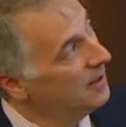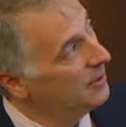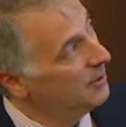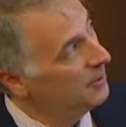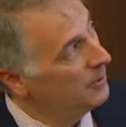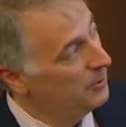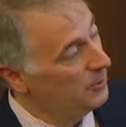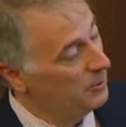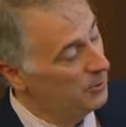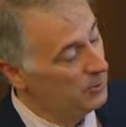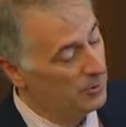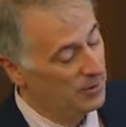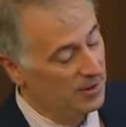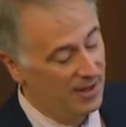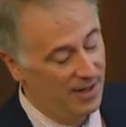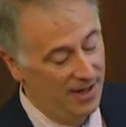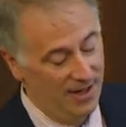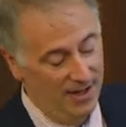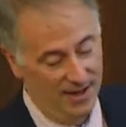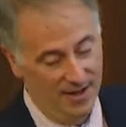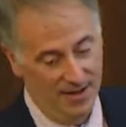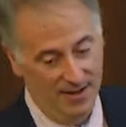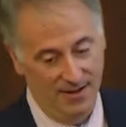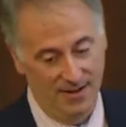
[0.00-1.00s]
who
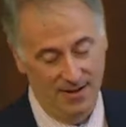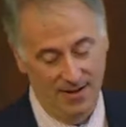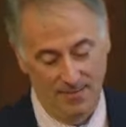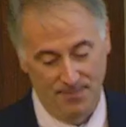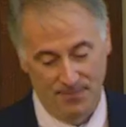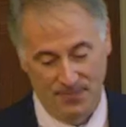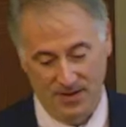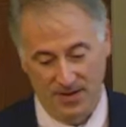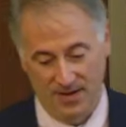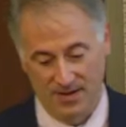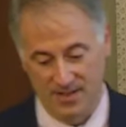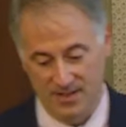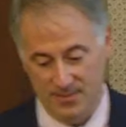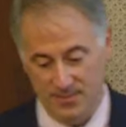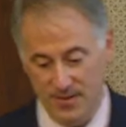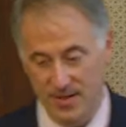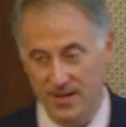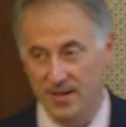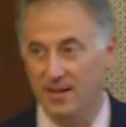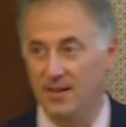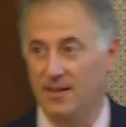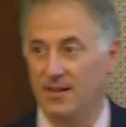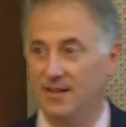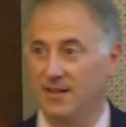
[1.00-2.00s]
can
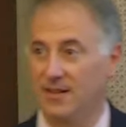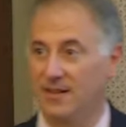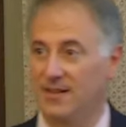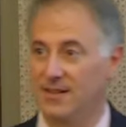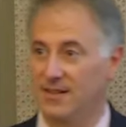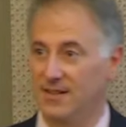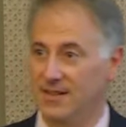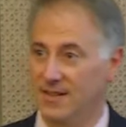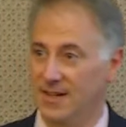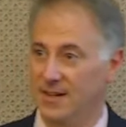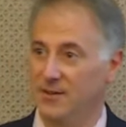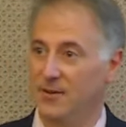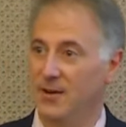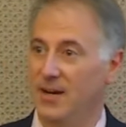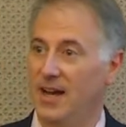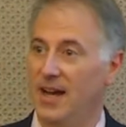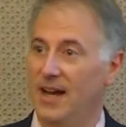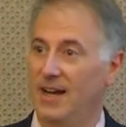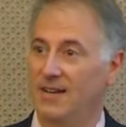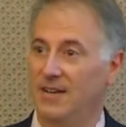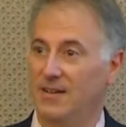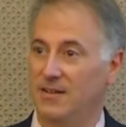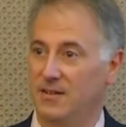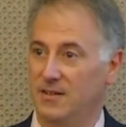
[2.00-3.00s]
speak, can, can
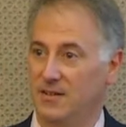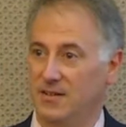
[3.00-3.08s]
interact,